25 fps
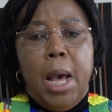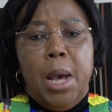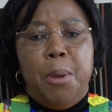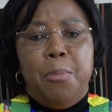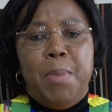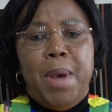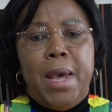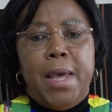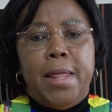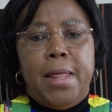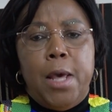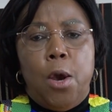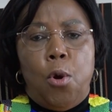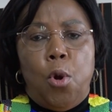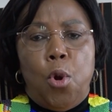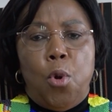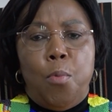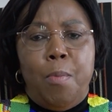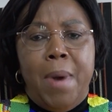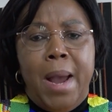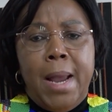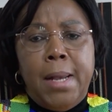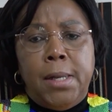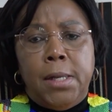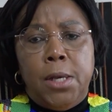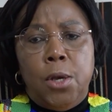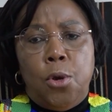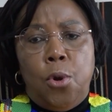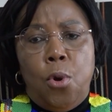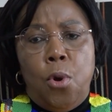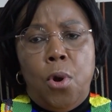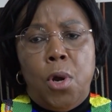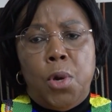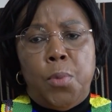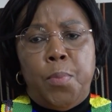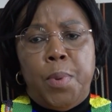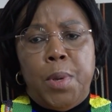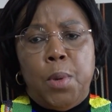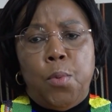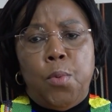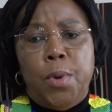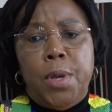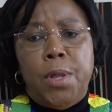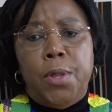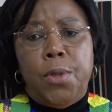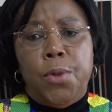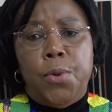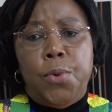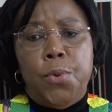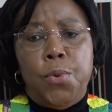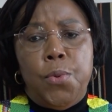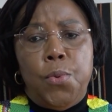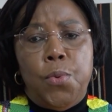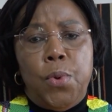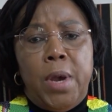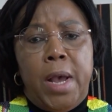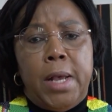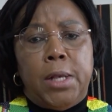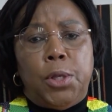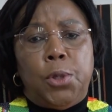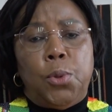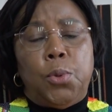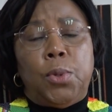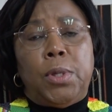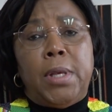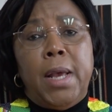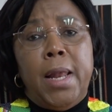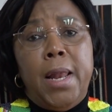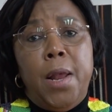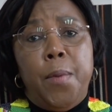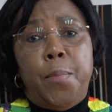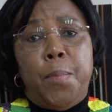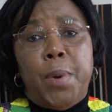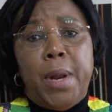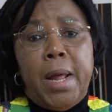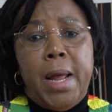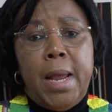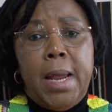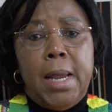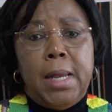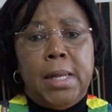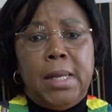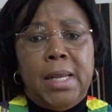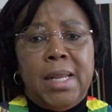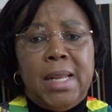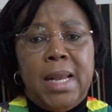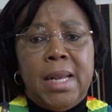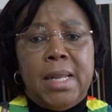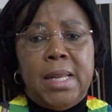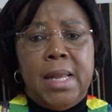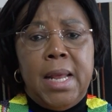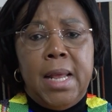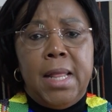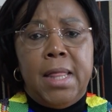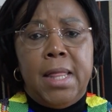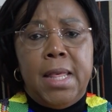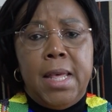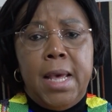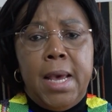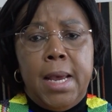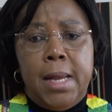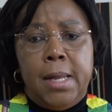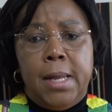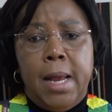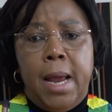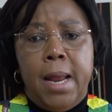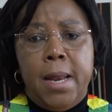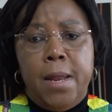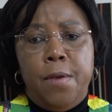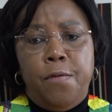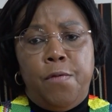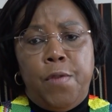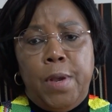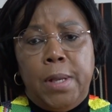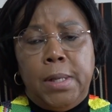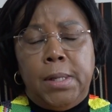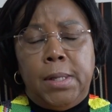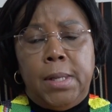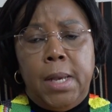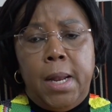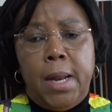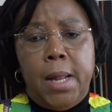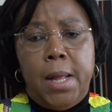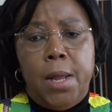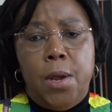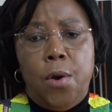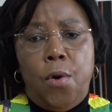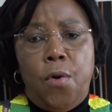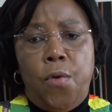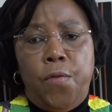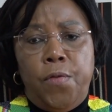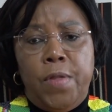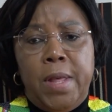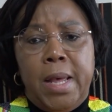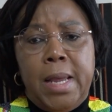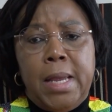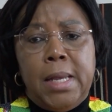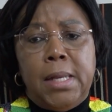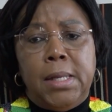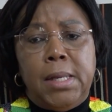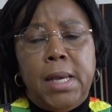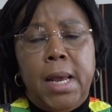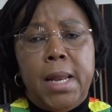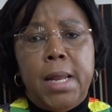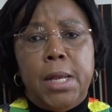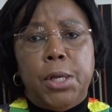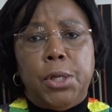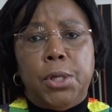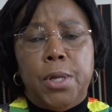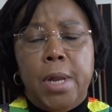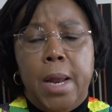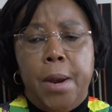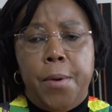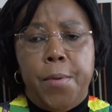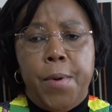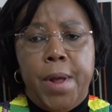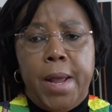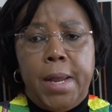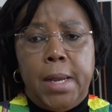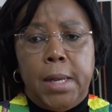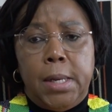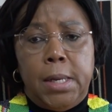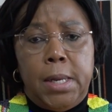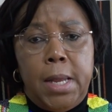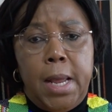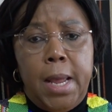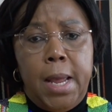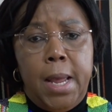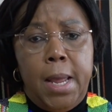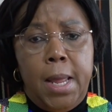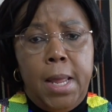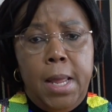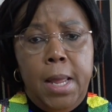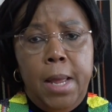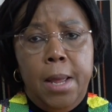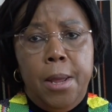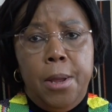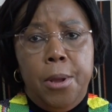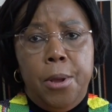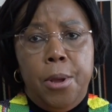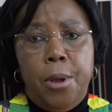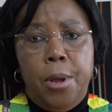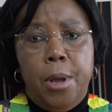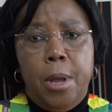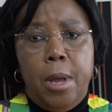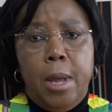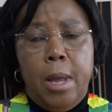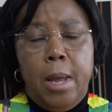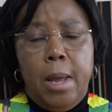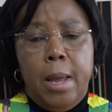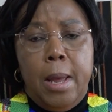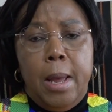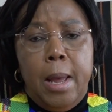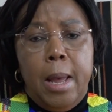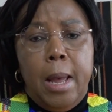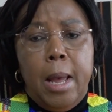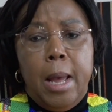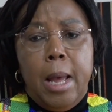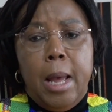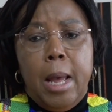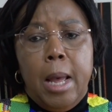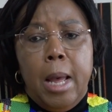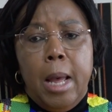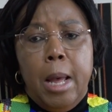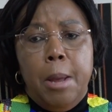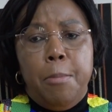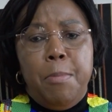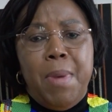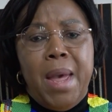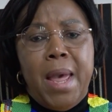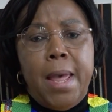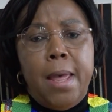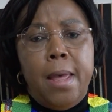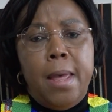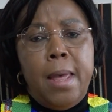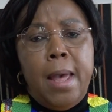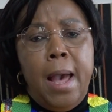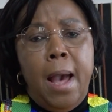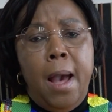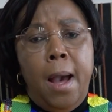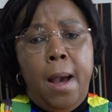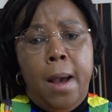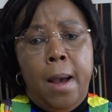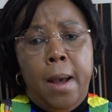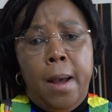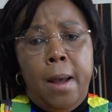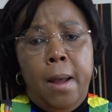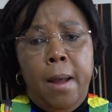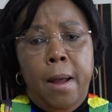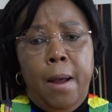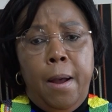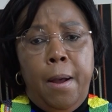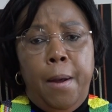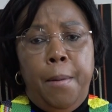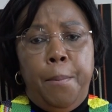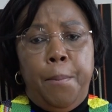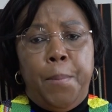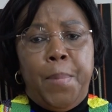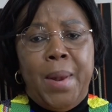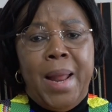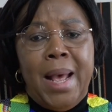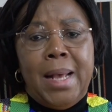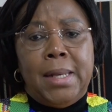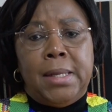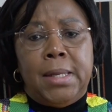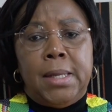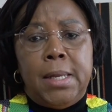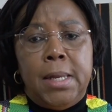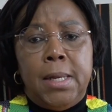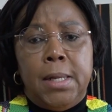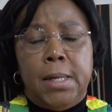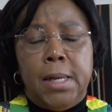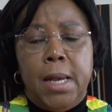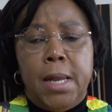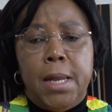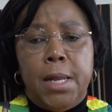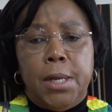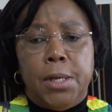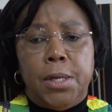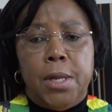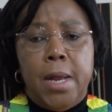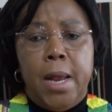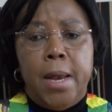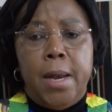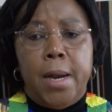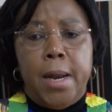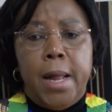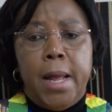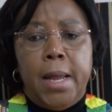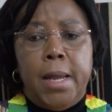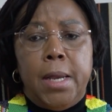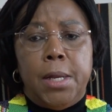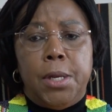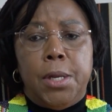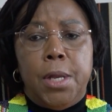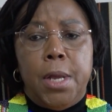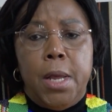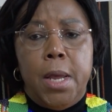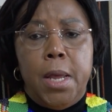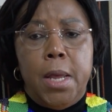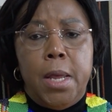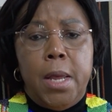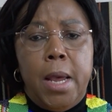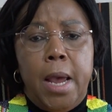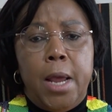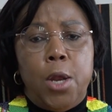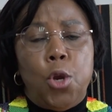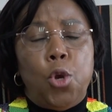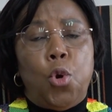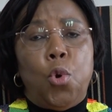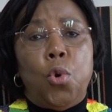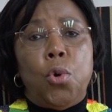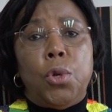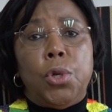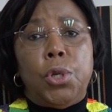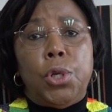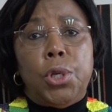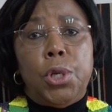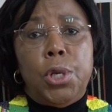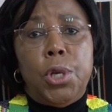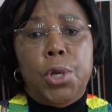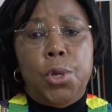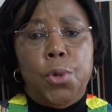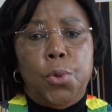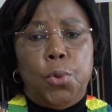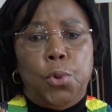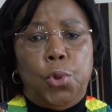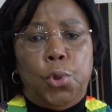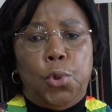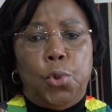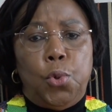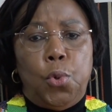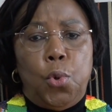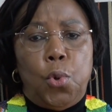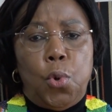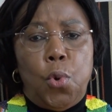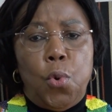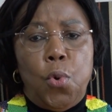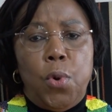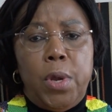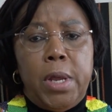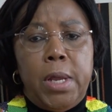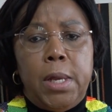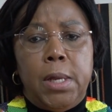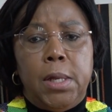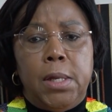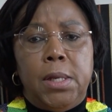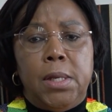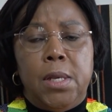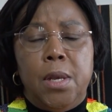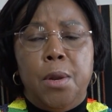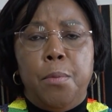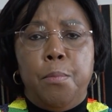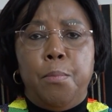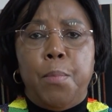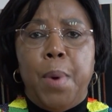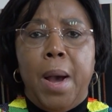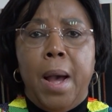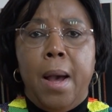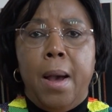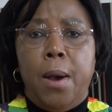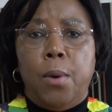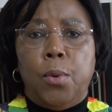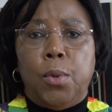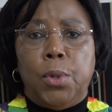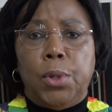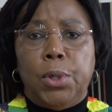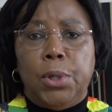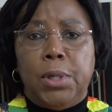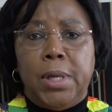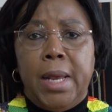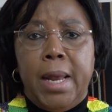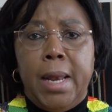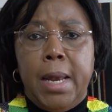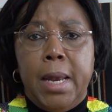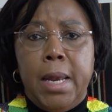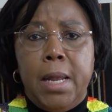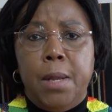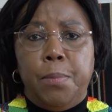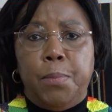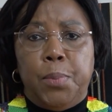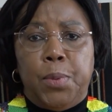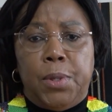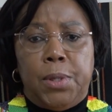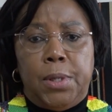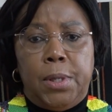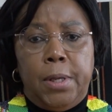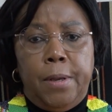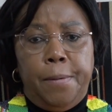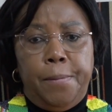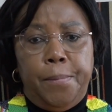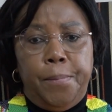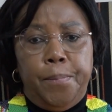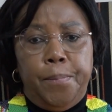May the Almighty God be with you as you celebrate the 30th anniversary of the International Reggae Day. May Yah bless International Reggae Day and continue to grow it in bounds and lips.